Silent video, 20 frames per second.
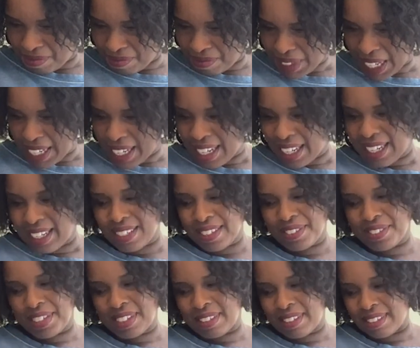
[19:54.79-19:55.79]
you can
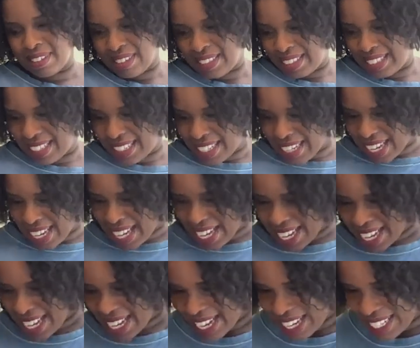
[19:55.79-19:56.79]
Well, yeah.
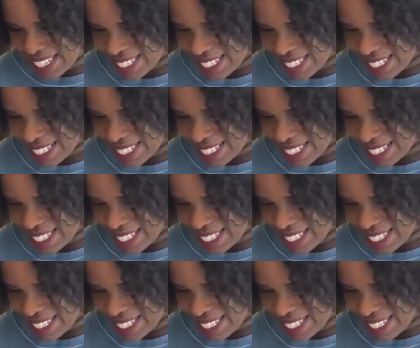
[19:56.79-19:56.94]
I